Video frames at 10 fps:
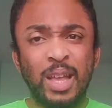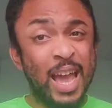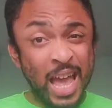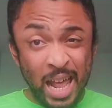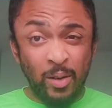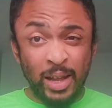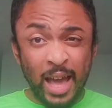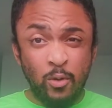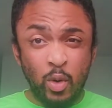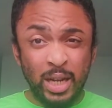And I only
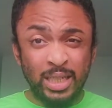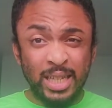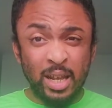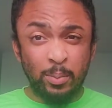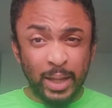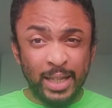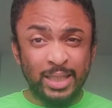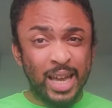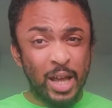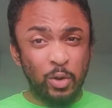have 1 in standard
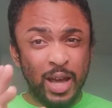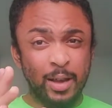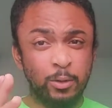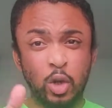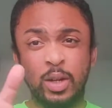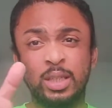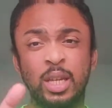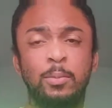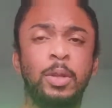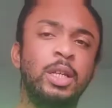plates. I do not have 2 in
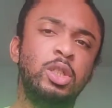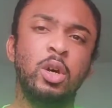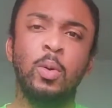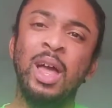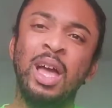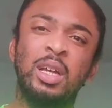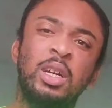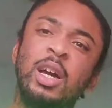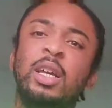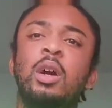standard plates, so
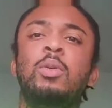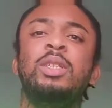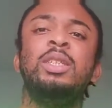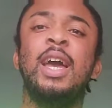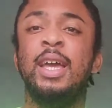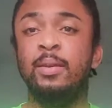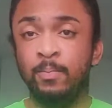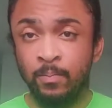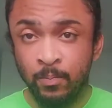couldn't go with the Titan